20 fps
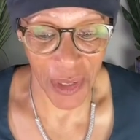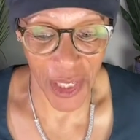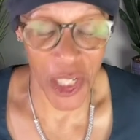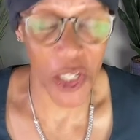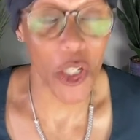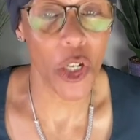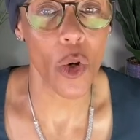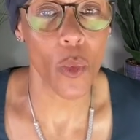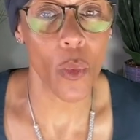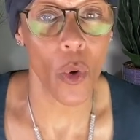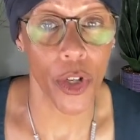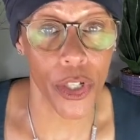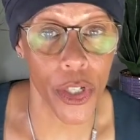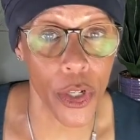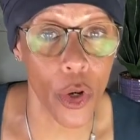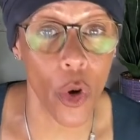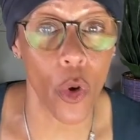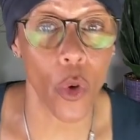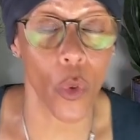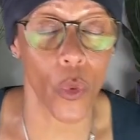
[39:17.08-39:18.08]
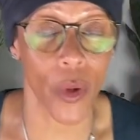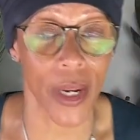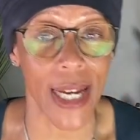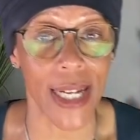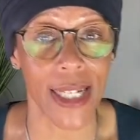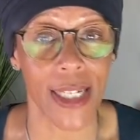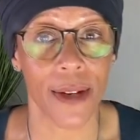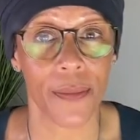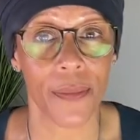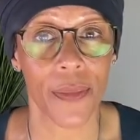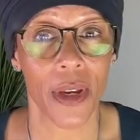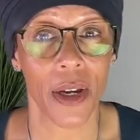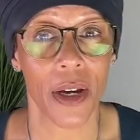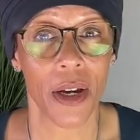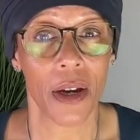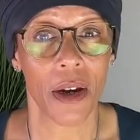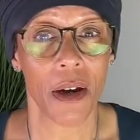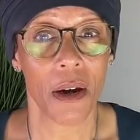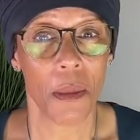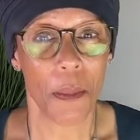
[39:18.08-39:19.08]
up to you what you call it.
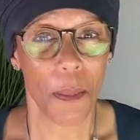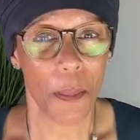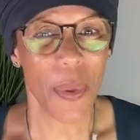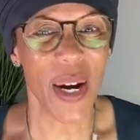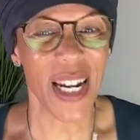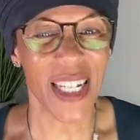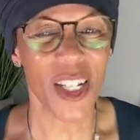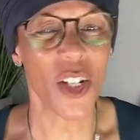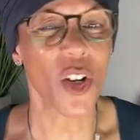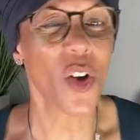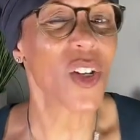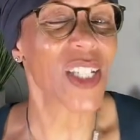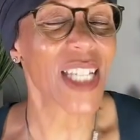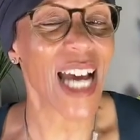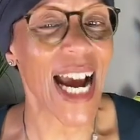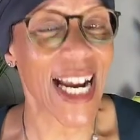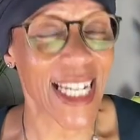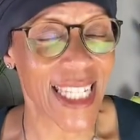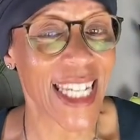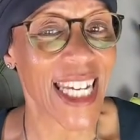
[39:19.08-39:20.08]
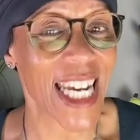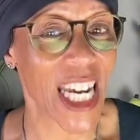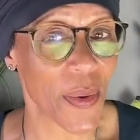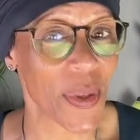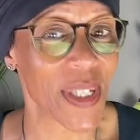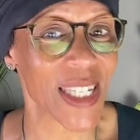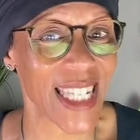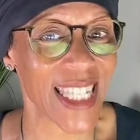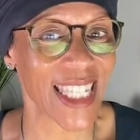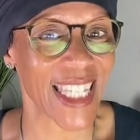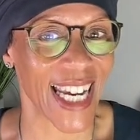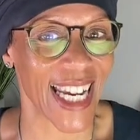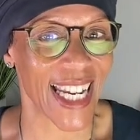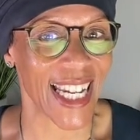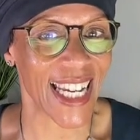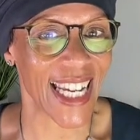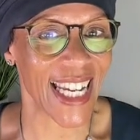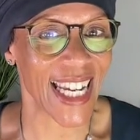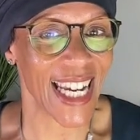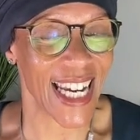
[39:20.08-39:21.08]
But it's a good idea, isn't
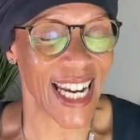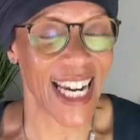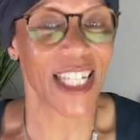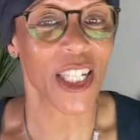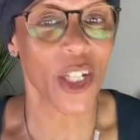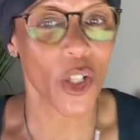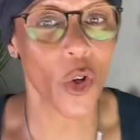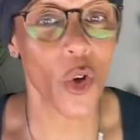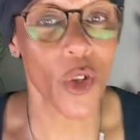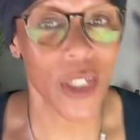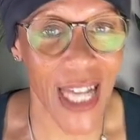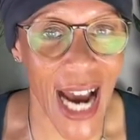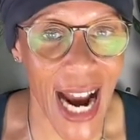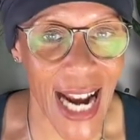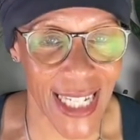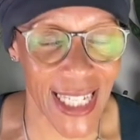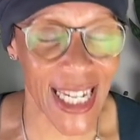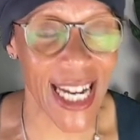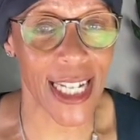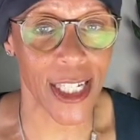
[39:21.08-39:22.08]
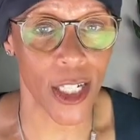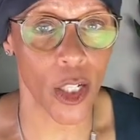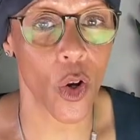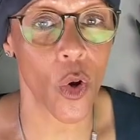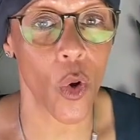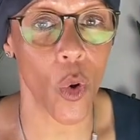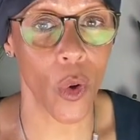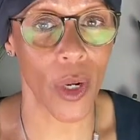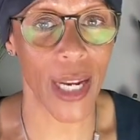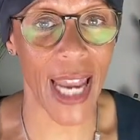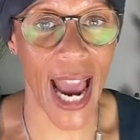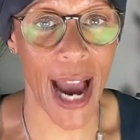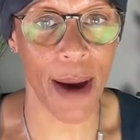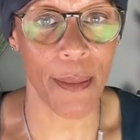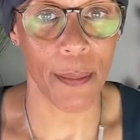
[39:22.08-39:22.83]
it? It's a good idea to call it